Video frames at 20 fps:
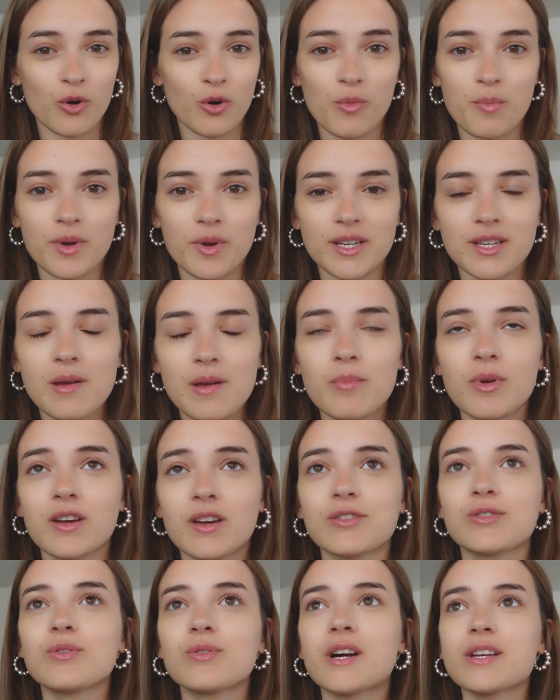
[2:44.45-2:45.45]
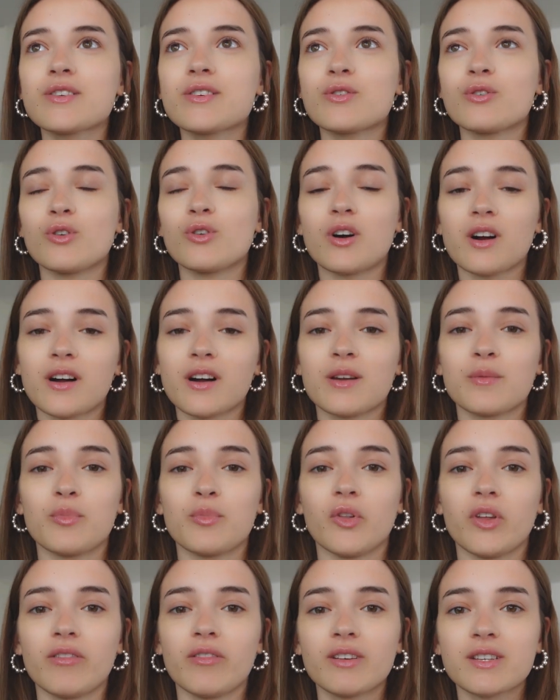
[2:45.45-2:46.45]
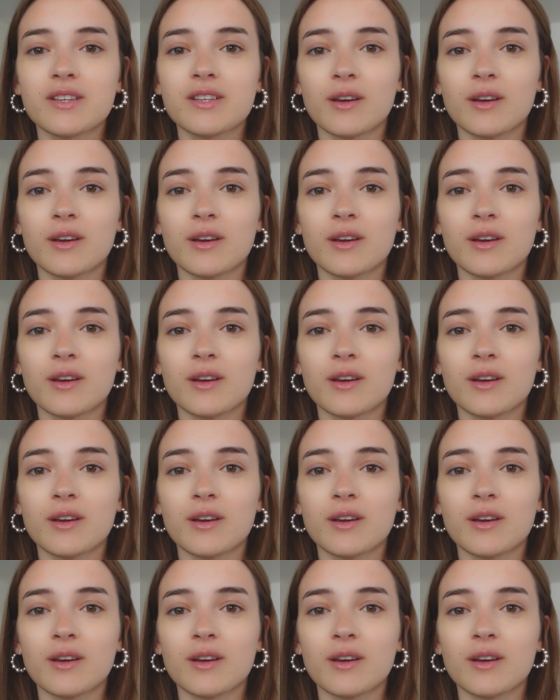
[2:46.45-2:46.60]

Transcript: opened it, because you guys are not gonna believe this.